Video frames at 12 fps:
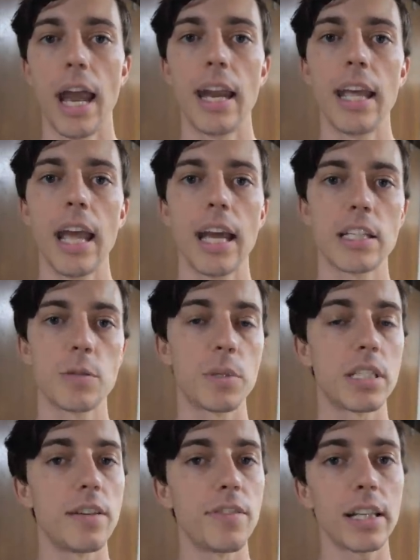And it had
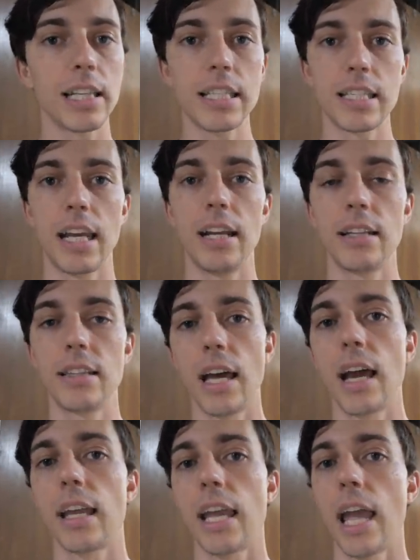specifically stated
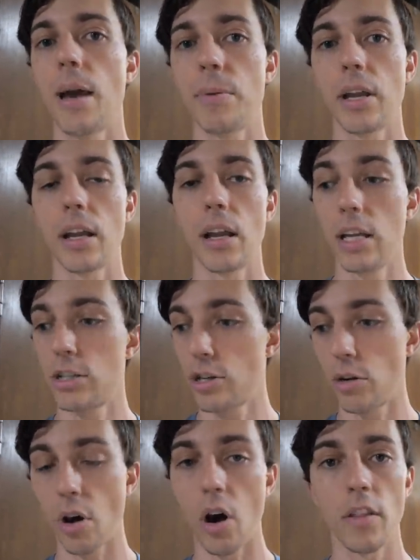that camping is
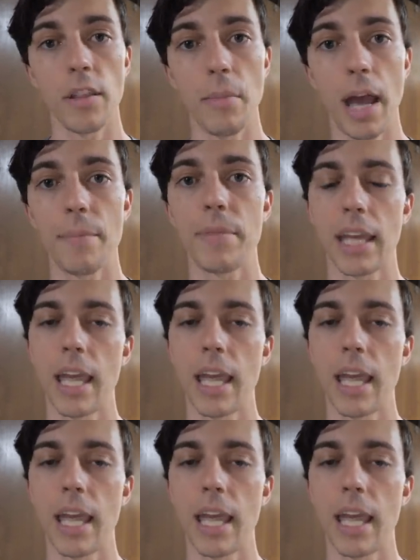showed on the map that